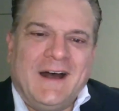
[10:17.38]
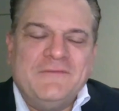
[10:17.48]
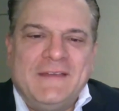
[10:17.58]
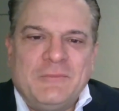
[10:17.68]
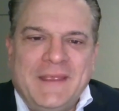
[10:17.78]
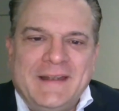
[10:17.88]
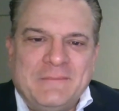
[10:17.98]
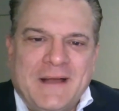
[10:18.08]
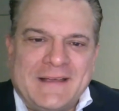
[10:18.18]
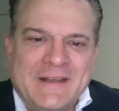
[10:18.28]
I've never been in
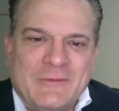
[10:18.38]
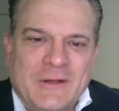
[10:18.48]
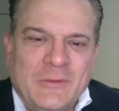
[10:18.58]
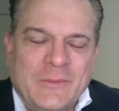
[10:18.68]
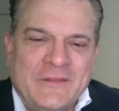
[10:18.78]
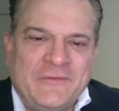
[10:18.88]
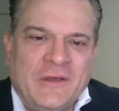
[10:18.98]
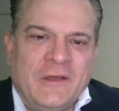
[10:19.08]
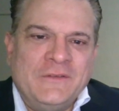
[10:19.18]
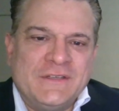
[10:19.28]
a marketing role where the
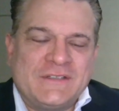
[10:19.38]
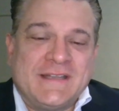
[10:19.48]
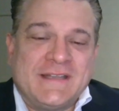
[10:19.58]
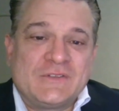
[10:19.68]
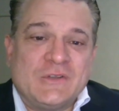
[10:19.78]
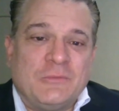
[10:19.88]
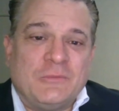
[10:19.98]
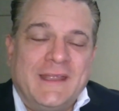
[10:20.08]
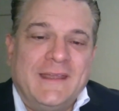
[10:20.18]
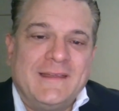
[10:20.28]
phone just doesn't stop
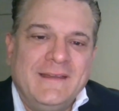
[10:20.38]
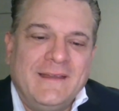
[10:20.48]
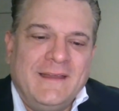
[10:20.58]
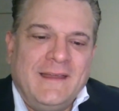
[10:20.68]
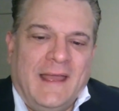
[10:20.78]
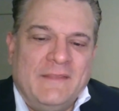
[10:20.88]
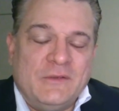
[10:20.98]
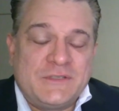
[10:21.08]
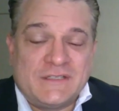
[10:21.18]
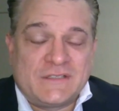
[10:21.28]
ringing and
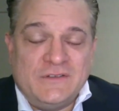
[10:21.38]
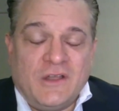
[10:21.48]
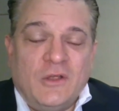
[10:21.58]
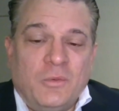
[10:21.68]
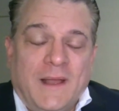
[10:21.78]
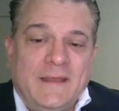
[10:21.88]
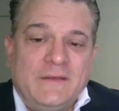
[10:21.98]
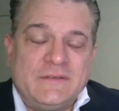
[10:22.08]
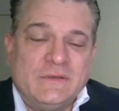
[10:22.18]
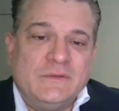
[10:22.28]
there's just no
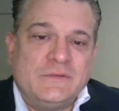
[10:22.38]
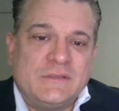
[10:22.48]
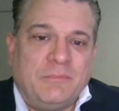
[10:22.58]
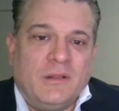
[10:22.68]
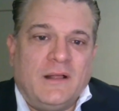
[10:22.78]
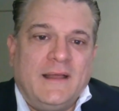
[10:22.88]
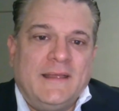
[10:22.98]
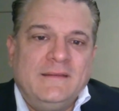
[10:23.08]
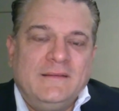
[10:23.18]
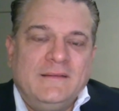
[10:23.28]
way to
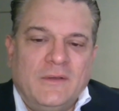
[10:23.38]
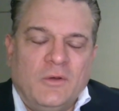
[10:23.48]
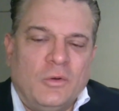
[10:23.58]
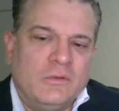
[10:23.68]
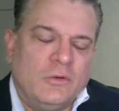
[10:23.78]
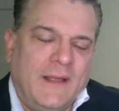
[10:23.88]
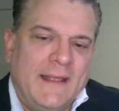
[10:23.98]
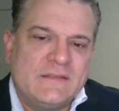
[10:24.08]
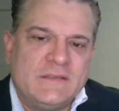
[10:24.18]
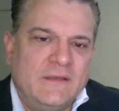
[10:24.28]
supply
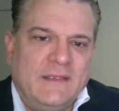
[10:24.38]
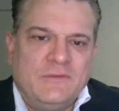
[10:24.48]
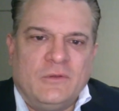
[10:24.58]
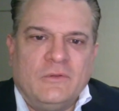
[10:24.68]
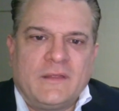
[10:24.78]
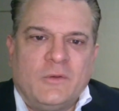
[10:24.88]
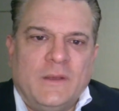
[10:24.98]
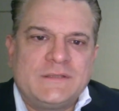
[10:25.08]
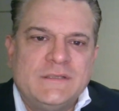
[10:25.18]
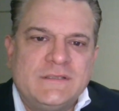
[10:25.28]
or answer even all the
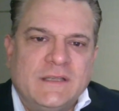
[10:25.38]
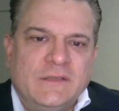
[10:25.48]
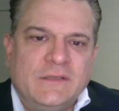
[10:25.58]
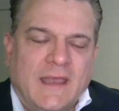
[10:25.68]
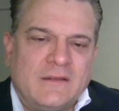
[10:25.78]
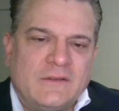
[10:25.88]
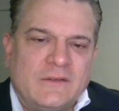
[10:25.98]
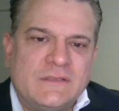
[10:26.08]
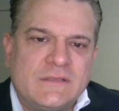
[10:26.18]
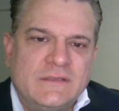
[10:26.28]
questions that you get,
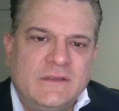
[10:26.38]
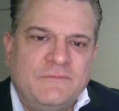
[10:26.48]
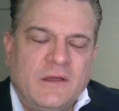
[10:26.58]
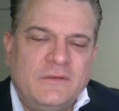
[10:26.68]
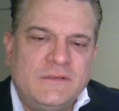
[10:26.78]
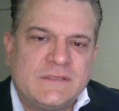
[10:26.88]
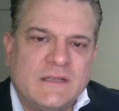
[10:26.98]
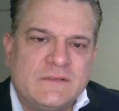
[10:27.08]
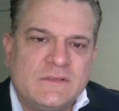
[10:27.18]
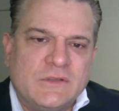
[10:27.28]
because it's your phone just
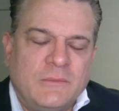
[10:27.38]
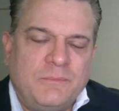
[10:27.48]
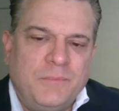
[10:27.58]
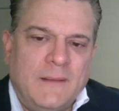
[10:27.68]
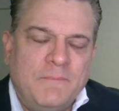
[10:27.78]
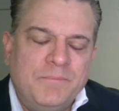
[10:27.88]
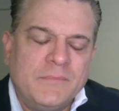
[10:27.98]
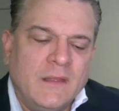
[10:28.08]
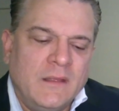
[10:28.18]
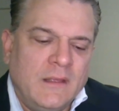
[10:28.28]
doesn't stop
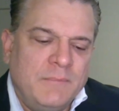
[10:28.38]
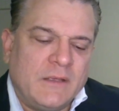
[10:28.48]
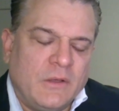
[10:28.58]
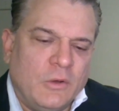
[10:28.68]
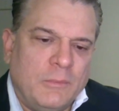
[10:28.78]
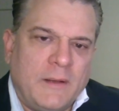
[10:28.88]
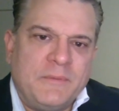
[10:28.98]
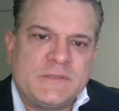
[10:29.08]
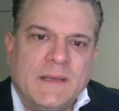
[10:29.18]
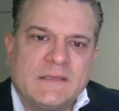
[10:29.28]
being called by
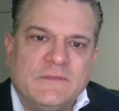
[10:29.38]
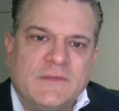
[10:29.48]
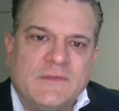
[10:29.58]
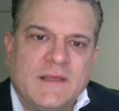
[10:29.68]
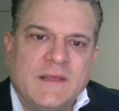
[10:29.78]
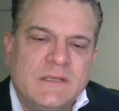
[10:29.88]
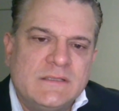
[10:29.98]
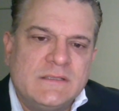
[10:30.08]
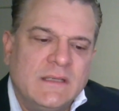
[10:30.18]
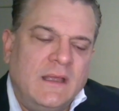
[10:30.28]
prospective
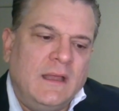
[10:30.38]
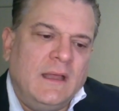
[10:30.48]
customers.